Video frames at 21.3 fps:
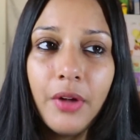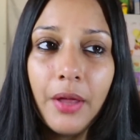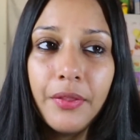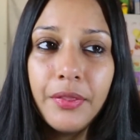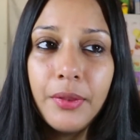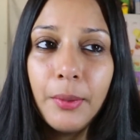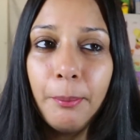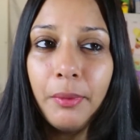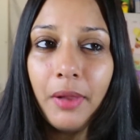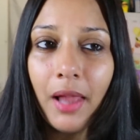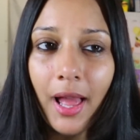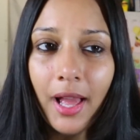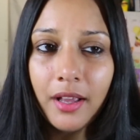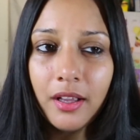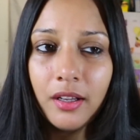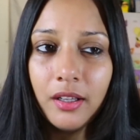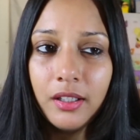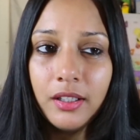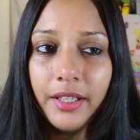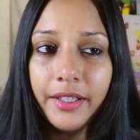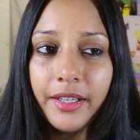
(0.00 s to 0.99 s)
the
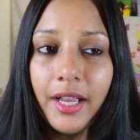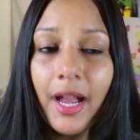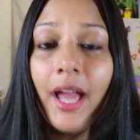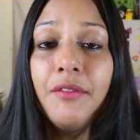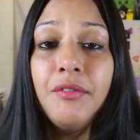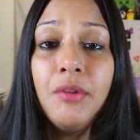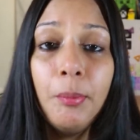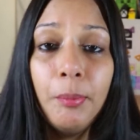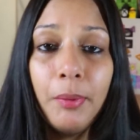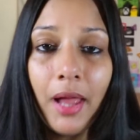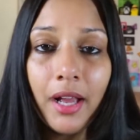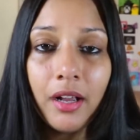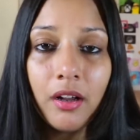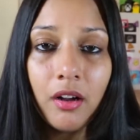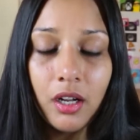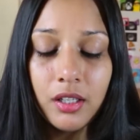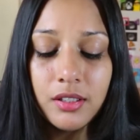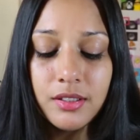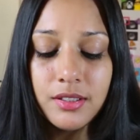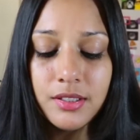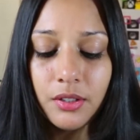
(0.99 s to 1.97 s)
black, like I have a black
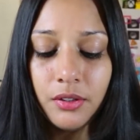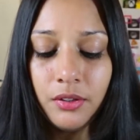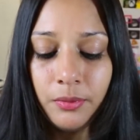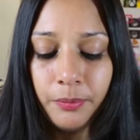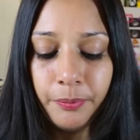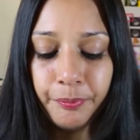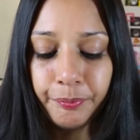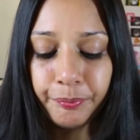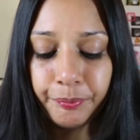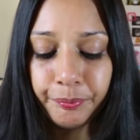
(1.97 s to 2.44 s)
console.